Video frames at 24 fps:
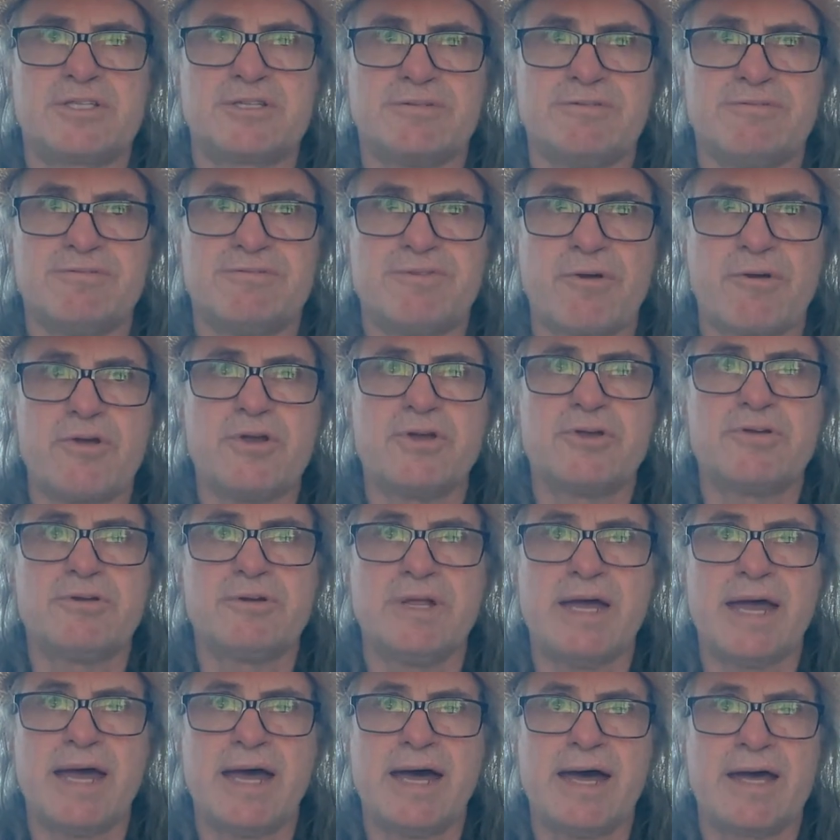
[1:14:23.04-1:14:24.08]
a very
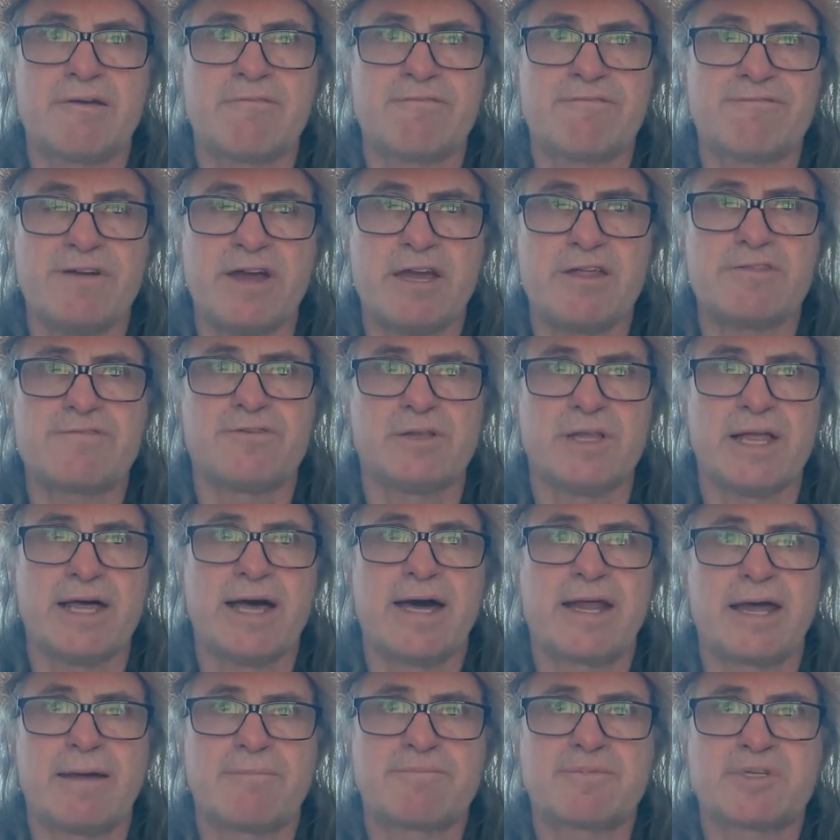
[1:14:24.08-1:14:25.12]
good, faithful
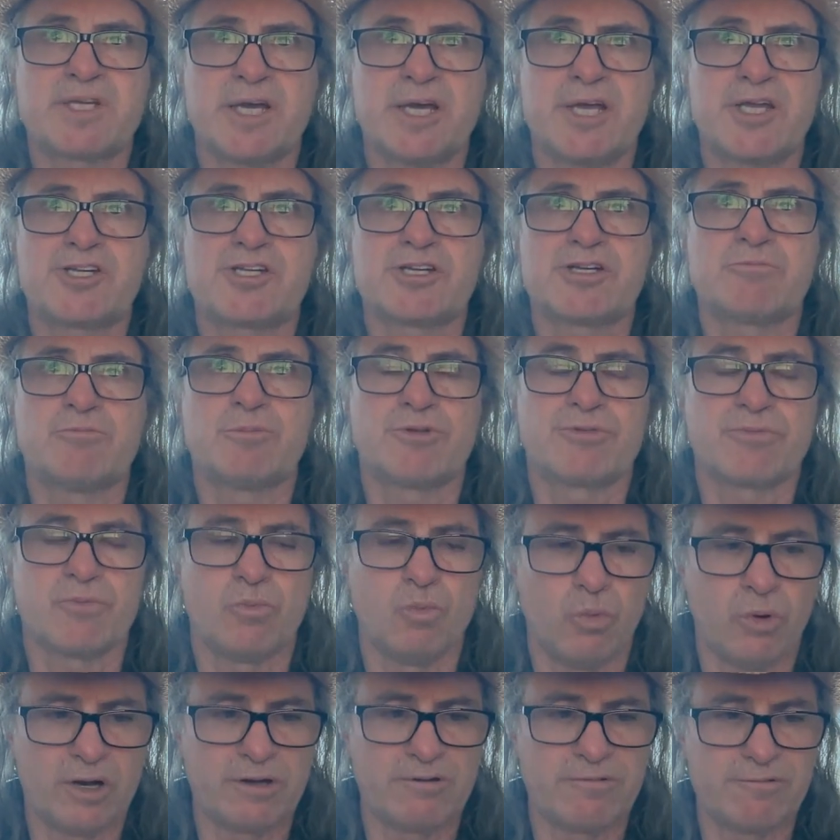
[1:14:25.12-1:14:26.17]
adaptation with
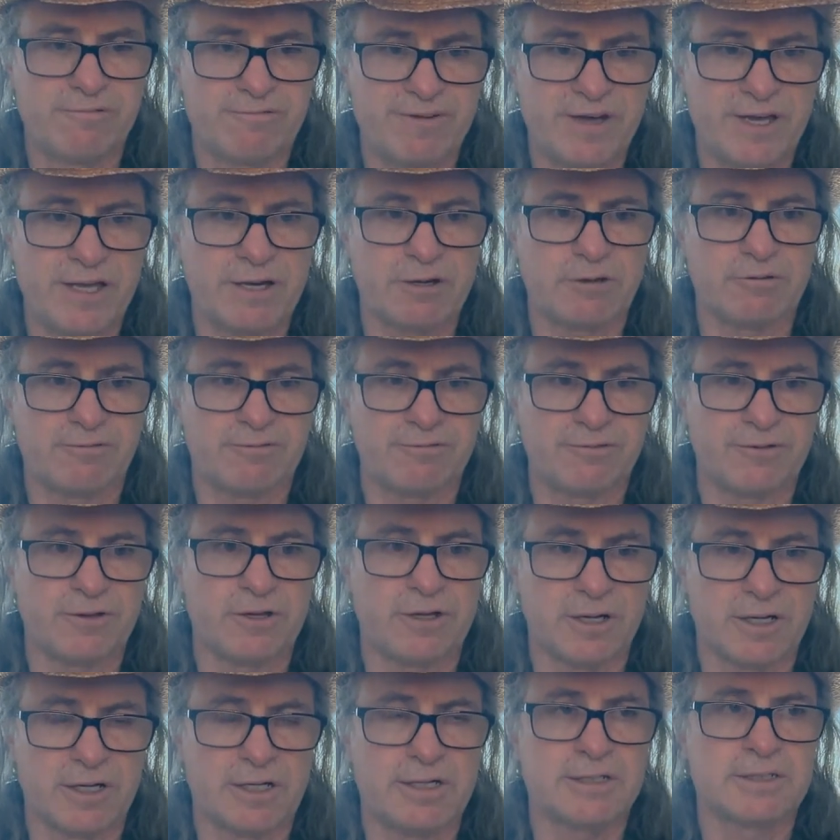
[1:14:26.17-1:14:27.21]
one fatal
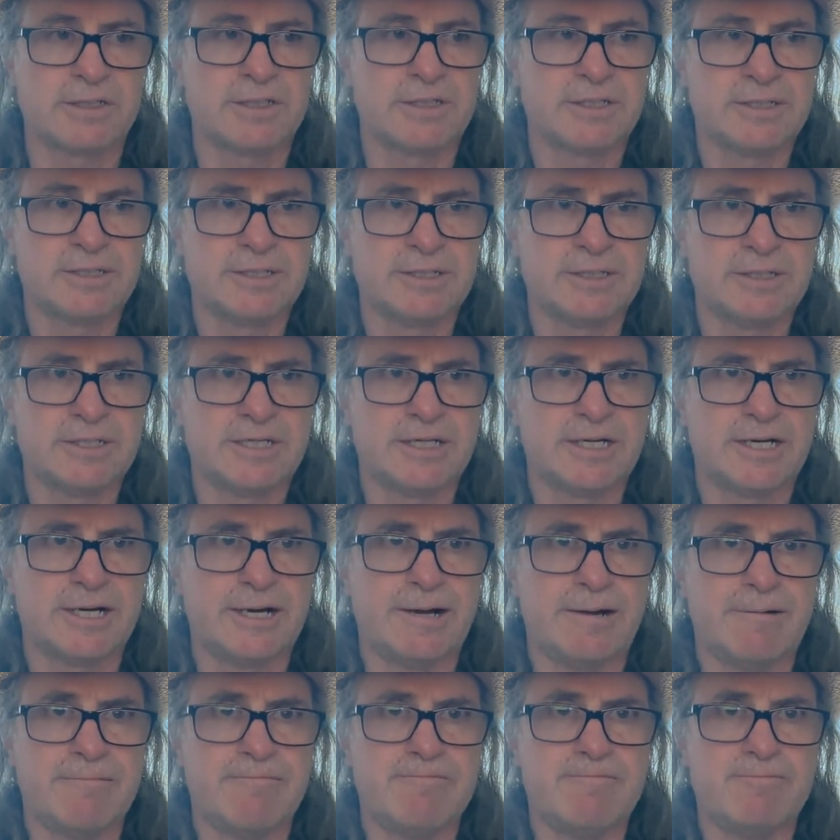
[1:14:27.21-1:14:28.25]
flaw.
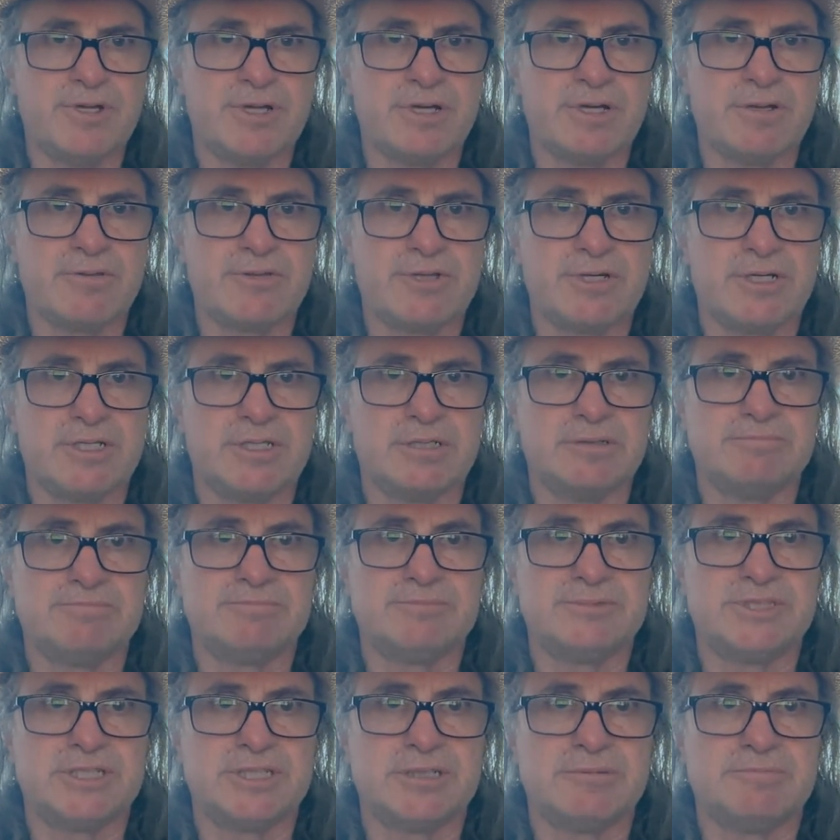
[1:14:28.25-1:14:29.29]

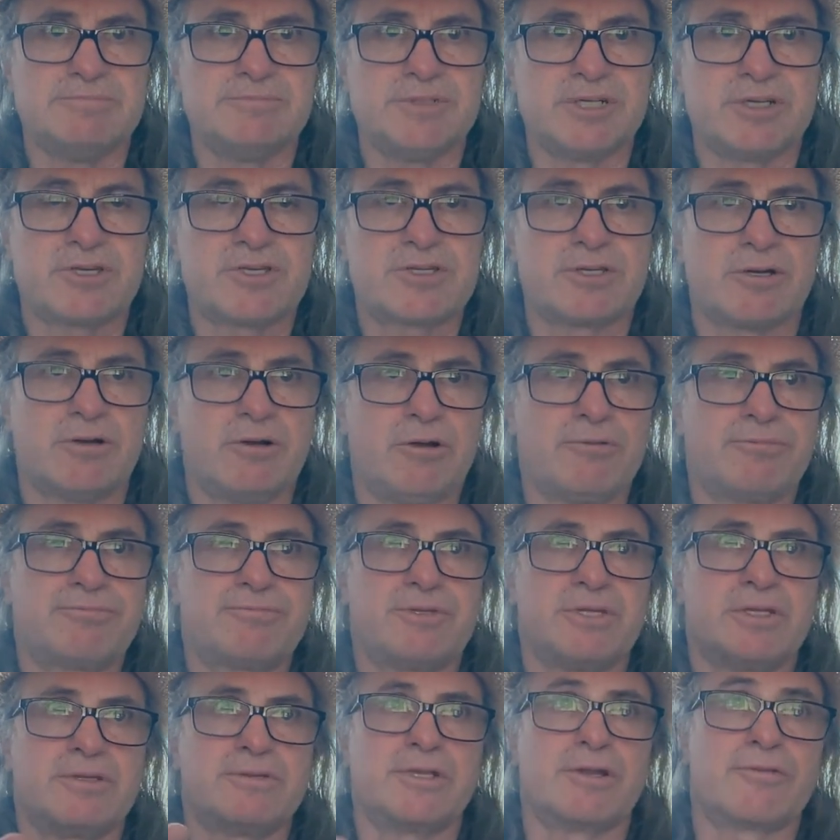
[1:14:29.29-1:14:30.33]
The assault,
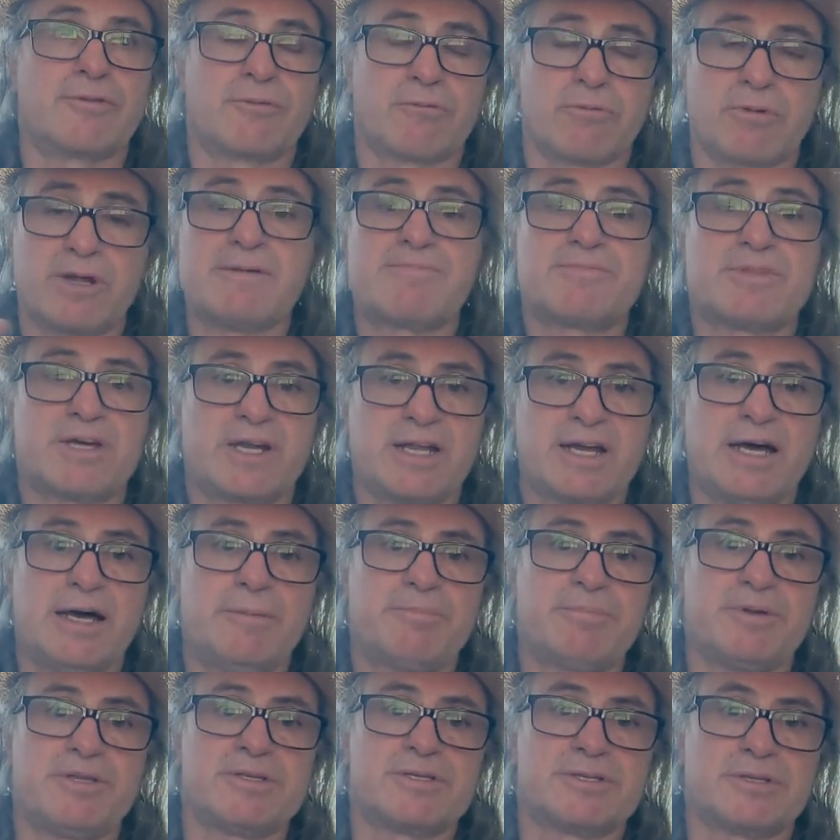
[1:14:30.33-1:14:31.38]
that the rape that
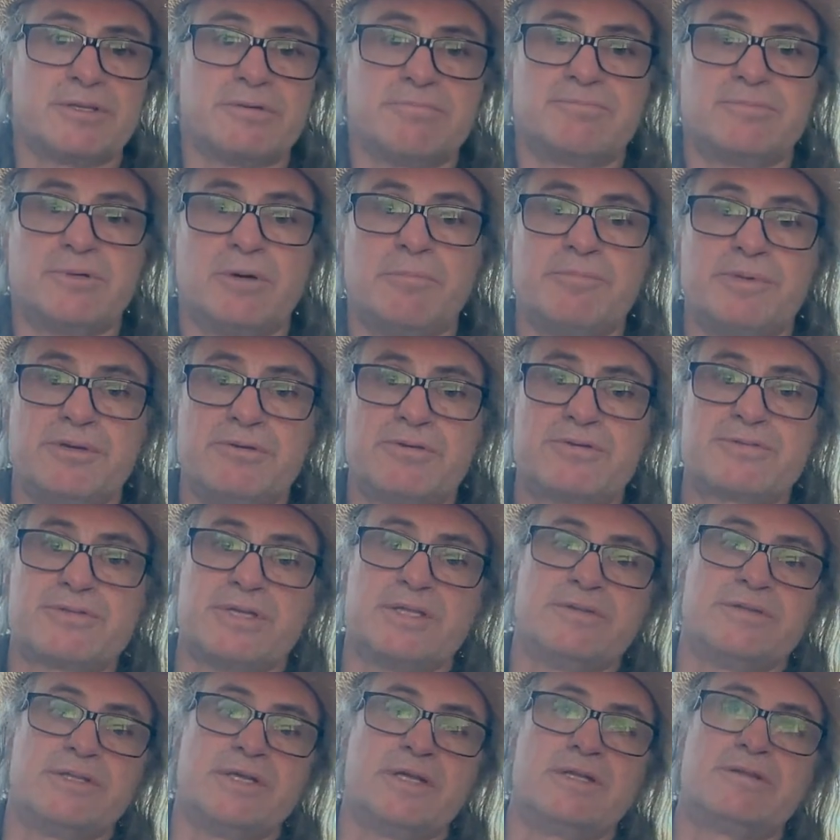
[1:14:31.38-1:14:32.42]
happens and the abuse
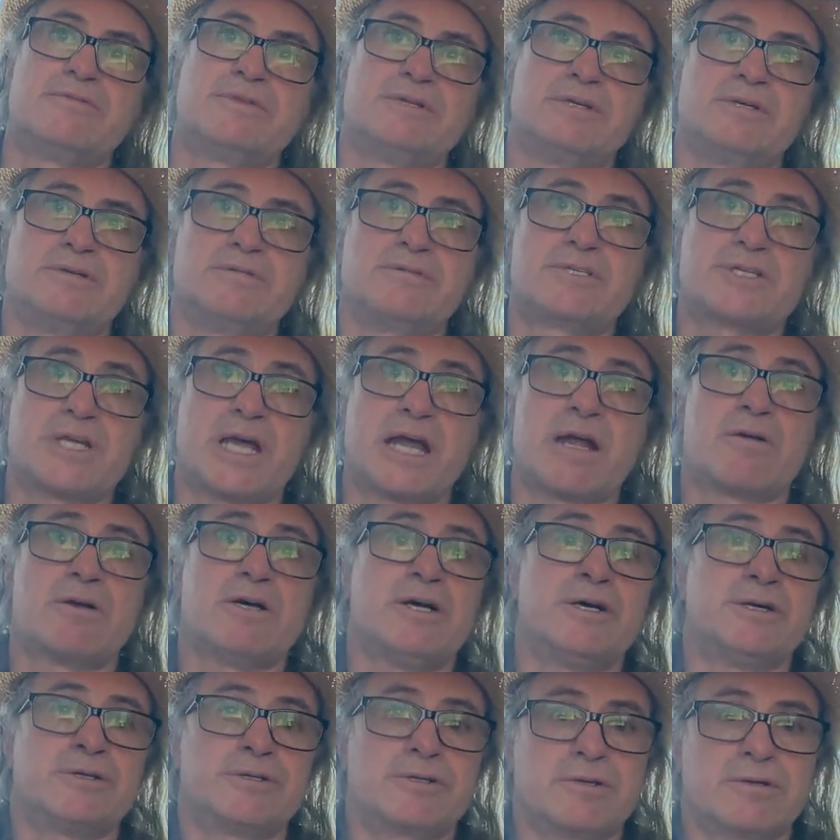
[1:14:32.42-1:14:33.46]
that
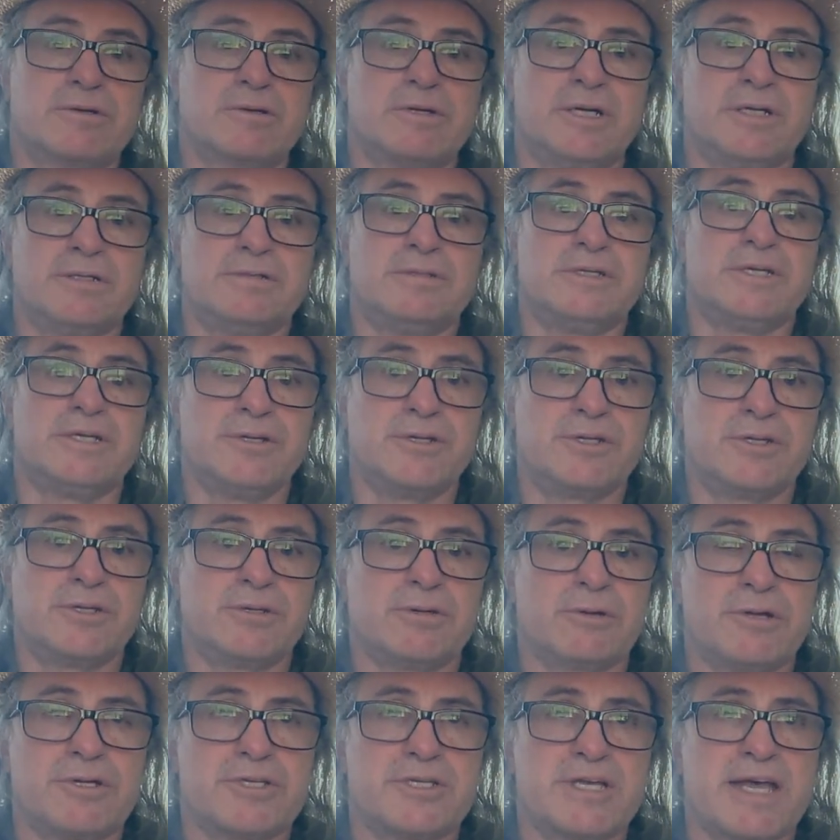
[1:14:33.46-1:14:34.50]
Sarah
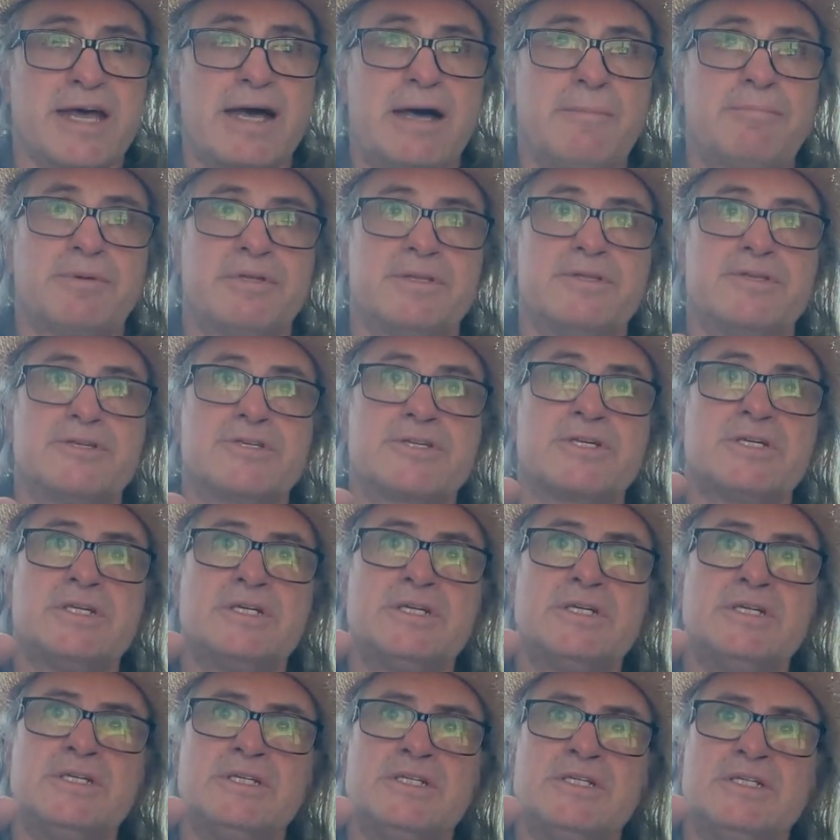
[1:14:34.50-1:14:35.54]
endures happens
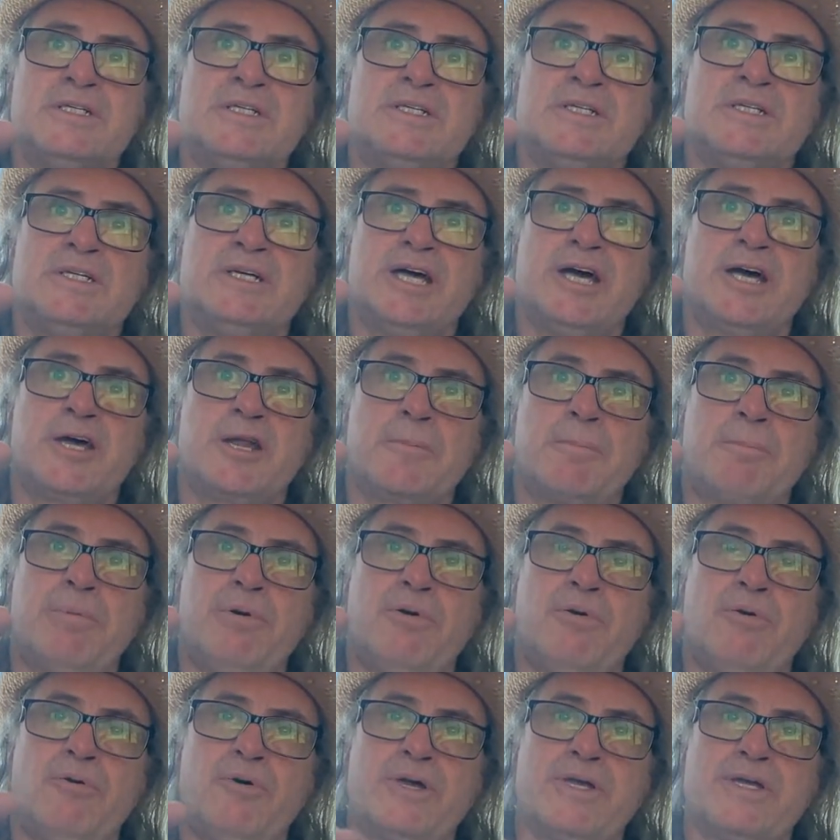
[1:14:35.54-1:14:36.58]
at a
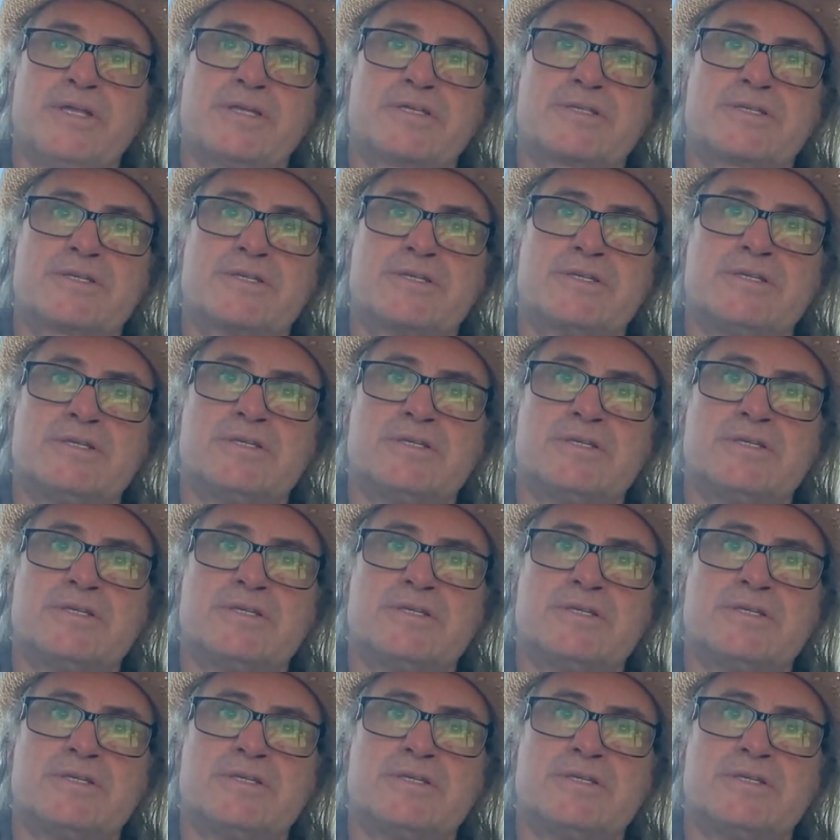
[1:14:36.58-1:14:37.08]
point